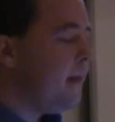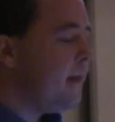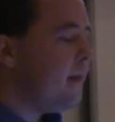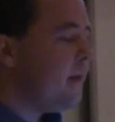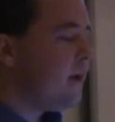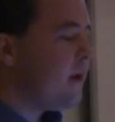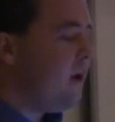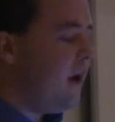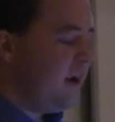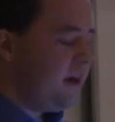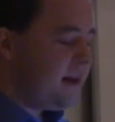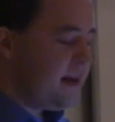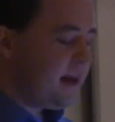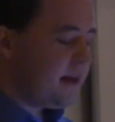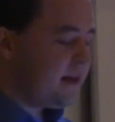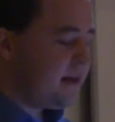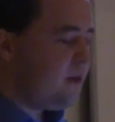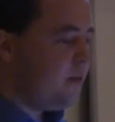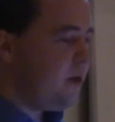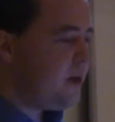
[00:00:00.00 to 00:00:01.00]
The
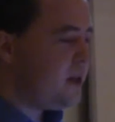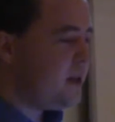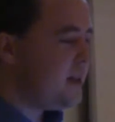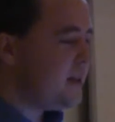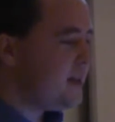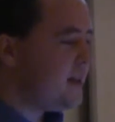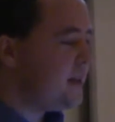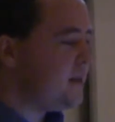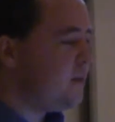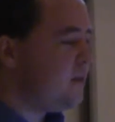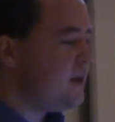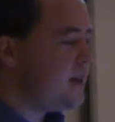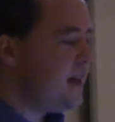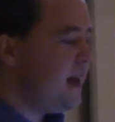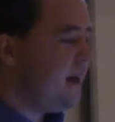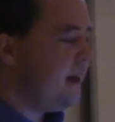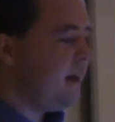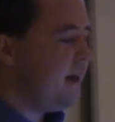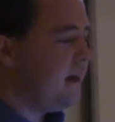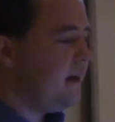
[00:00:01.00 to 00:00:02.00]
context in which this is
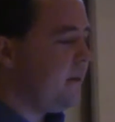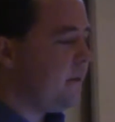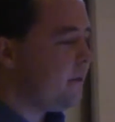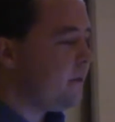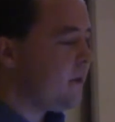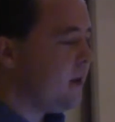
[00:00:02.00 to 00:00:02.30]
presented